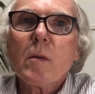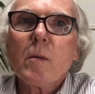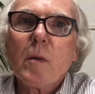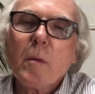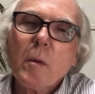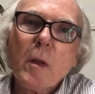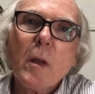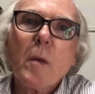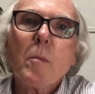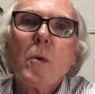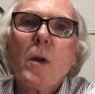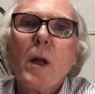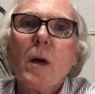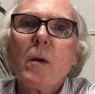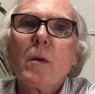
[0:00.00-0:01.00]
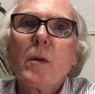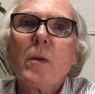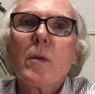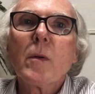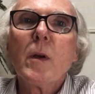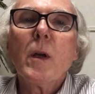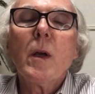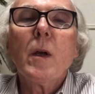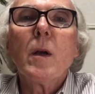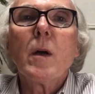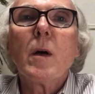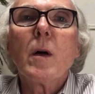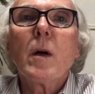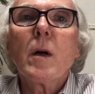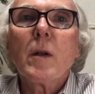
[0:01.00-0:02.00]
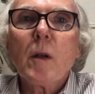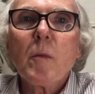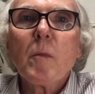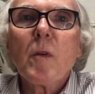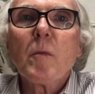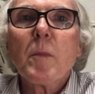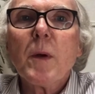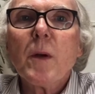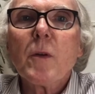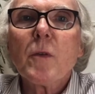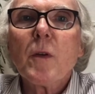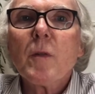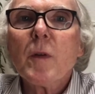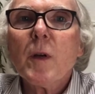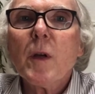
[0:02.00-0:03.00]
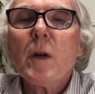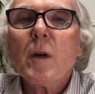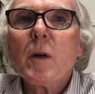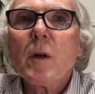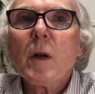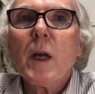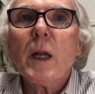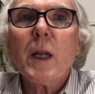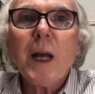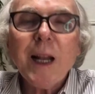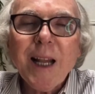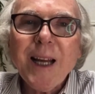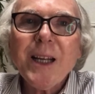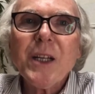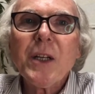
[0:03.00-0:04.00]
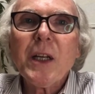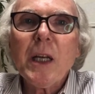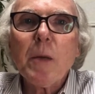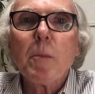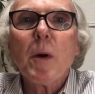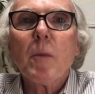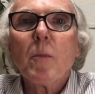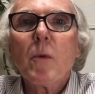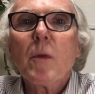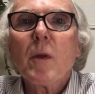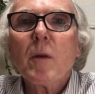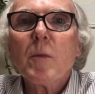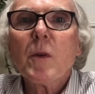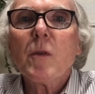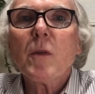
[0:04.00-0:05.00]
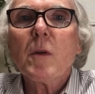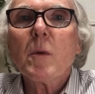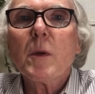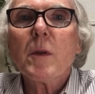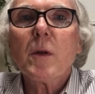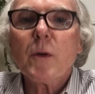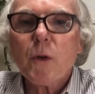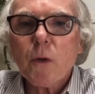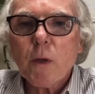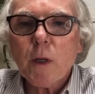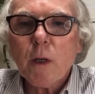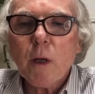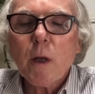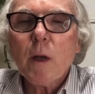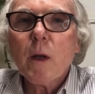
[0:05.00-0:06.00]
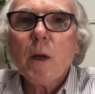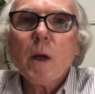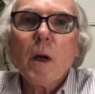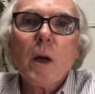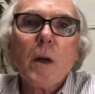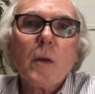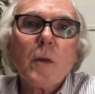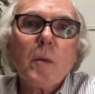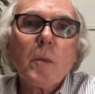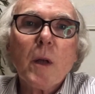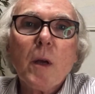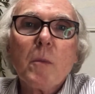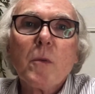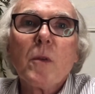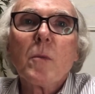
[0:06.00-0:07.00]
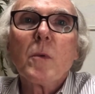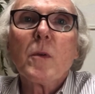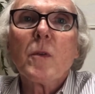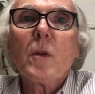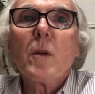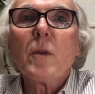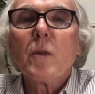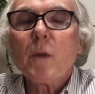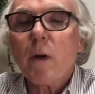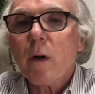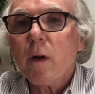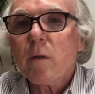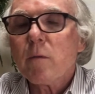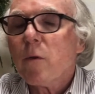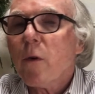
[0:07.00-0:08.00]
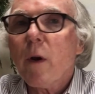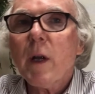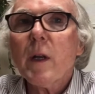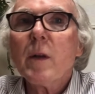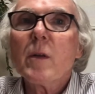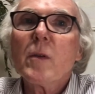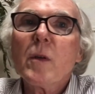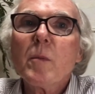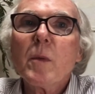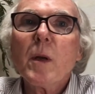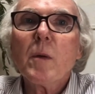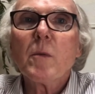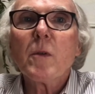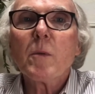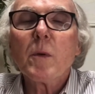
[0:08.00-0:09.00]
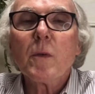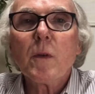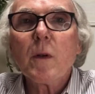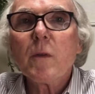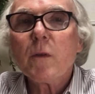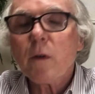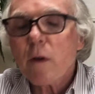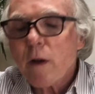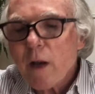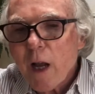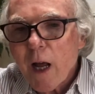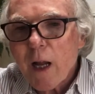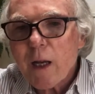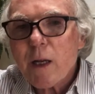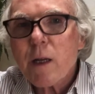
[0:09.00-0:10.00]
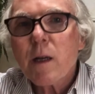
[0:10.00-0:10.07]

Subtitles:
they put out a number of beers every year, and I like to keep up with them and see what they're doing. Sometimes the results are great, sometimes the results are not,